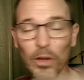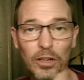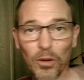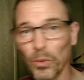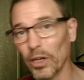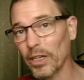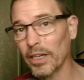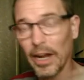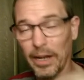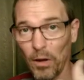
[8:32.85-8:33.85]
your rook
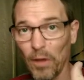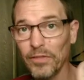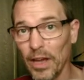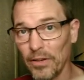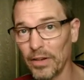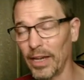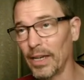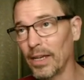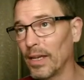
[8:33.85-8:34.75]
cutting off the other king.